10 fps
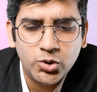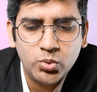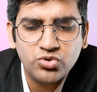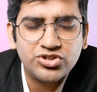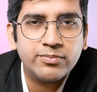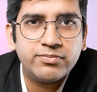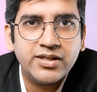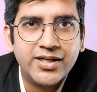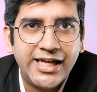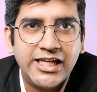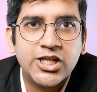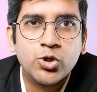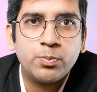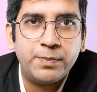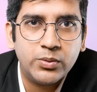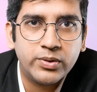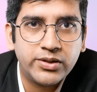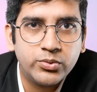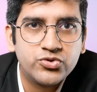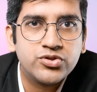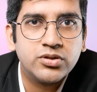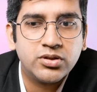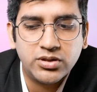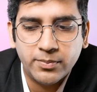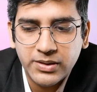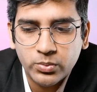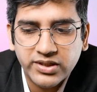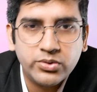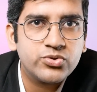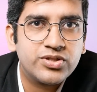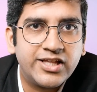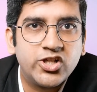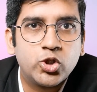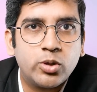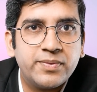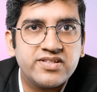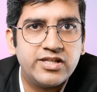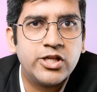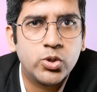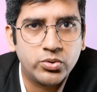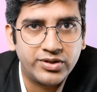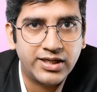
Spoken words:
Do something in and around PYQs, the PYQs and the topics in and around